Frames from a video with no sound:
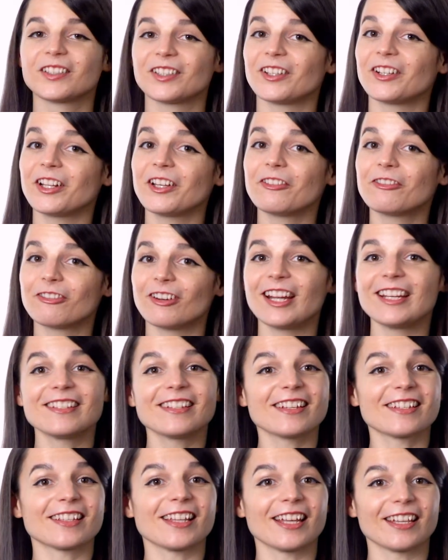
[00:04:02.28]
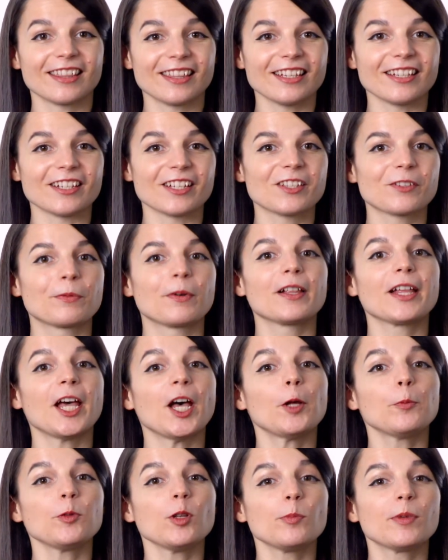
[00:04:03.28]
Learning phrases like this will
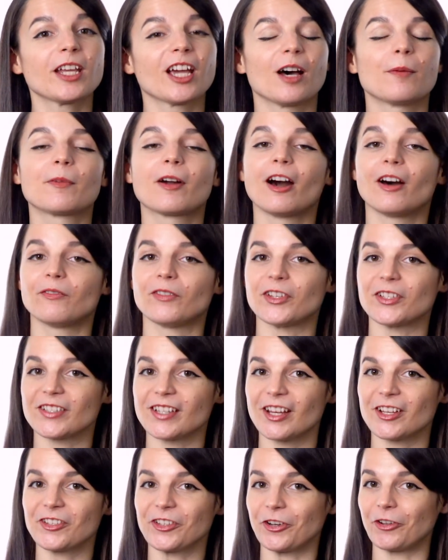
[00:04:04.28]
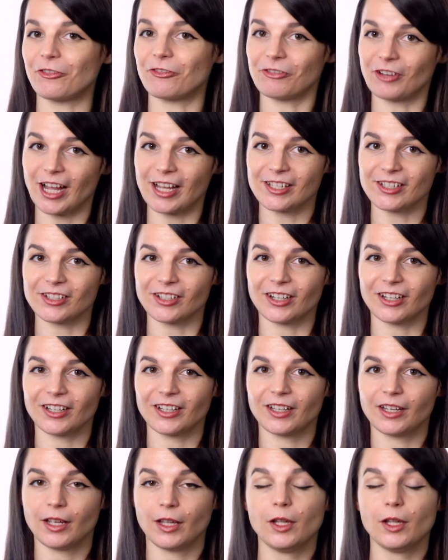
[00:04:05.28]
help you become conversational faster.